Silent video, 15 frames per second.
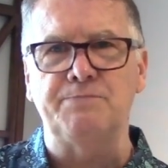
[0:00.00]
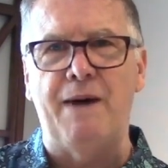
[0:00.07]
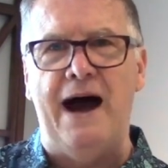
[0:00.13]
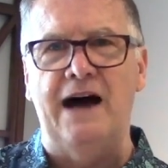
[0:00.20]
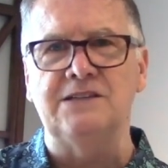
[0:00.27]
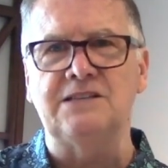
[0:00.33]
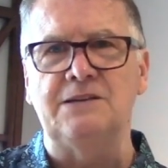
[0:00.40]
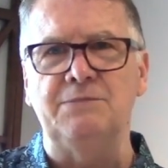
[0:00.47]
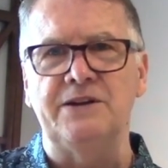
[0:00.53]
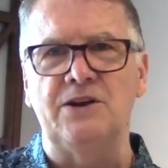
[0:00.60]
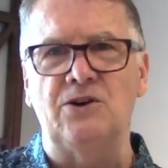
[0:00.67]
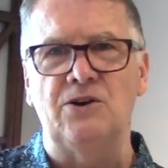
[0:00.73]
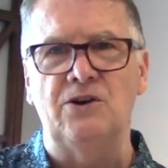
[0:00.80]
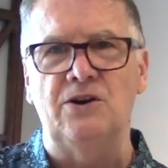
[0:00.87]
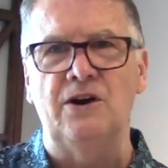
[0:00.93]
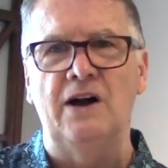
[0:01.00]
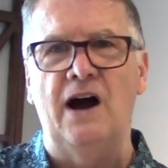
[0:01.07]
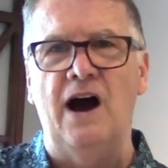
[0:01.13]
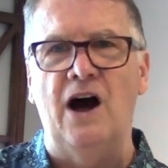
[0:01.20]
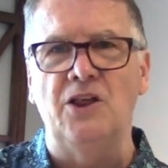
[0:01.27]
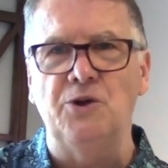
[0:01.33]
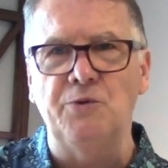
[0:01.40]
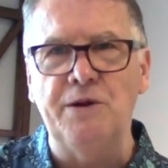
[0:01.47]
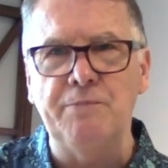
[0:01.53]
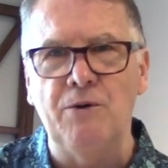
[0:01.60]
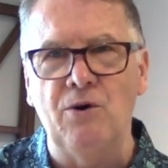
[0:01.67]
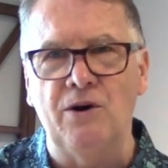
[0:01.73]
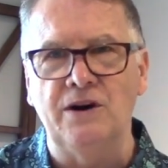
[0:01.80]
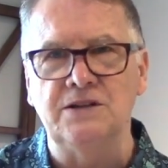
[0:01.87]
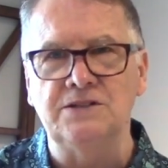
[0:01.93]
possibly heard other
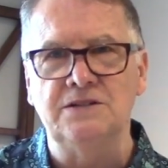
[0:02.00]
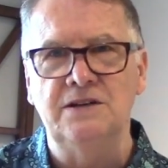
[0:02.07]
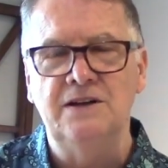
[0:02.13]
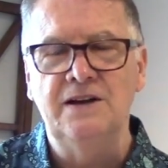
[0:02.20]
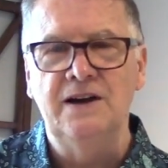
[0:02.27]
reports